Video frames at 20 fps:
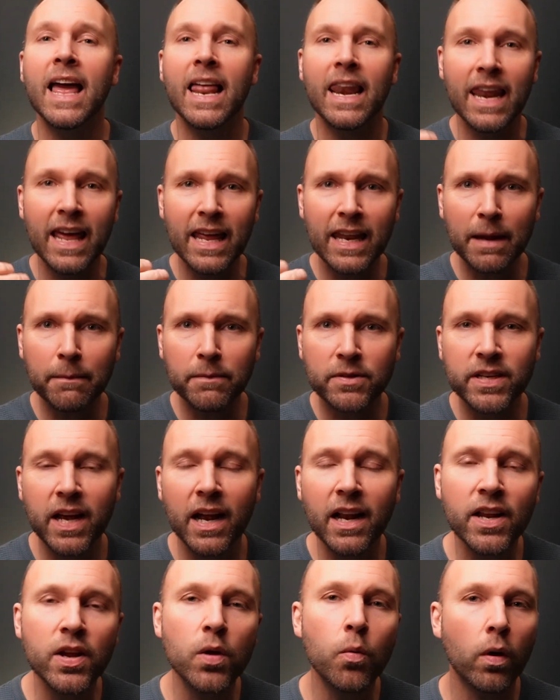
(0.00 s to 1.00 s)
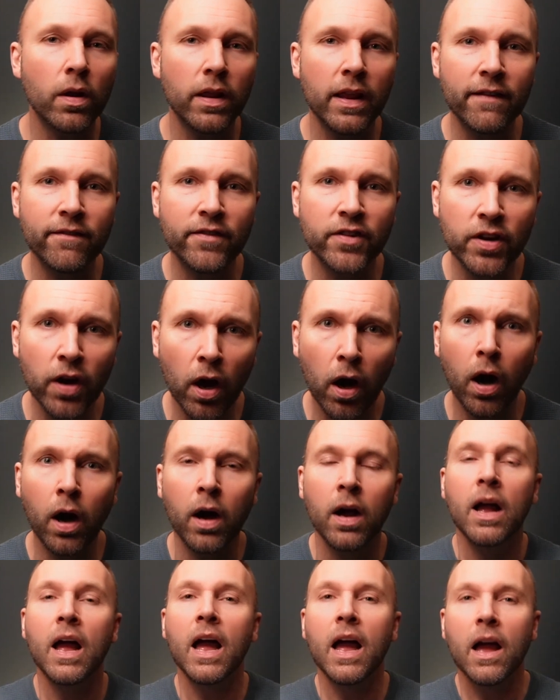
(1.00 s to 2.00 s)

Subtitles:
Let them tell you what they've got.